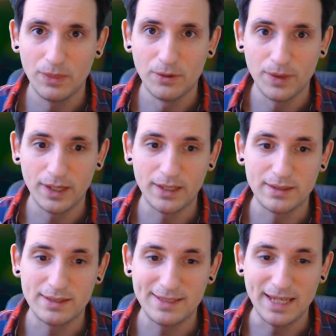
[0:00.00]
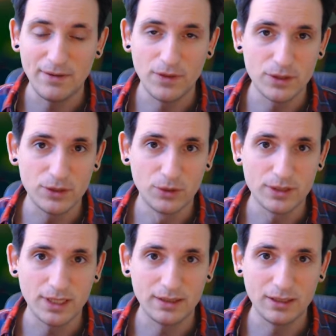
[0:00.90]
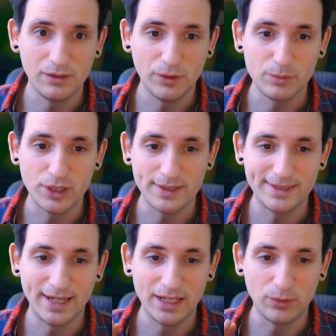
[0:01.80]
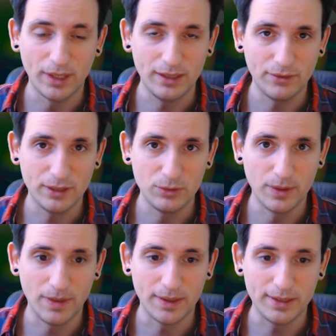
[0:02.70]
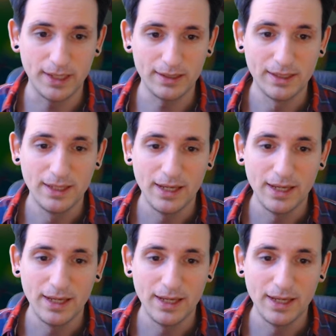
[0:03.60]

so they can save the Stone Sentinel from just dying right away to another attack.